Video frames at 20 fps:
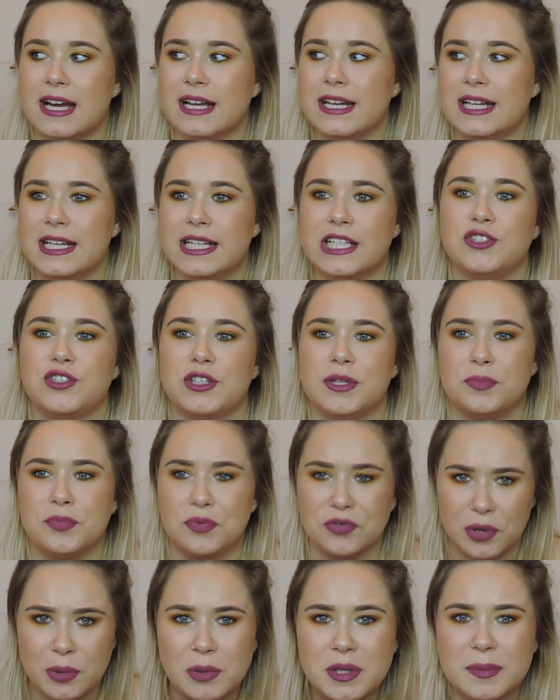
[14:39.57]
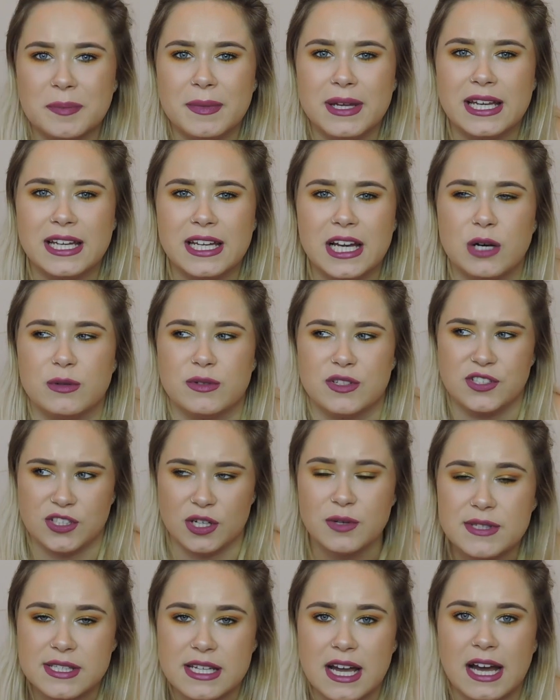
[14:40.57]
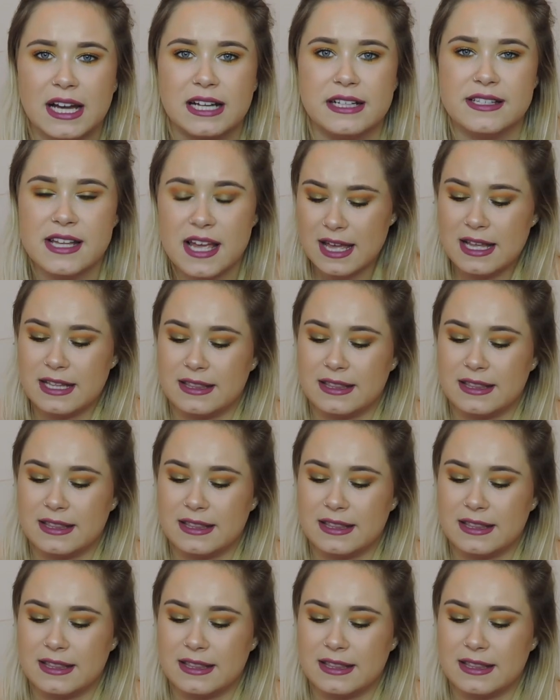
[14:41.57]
and it literally broke me. I was so sad.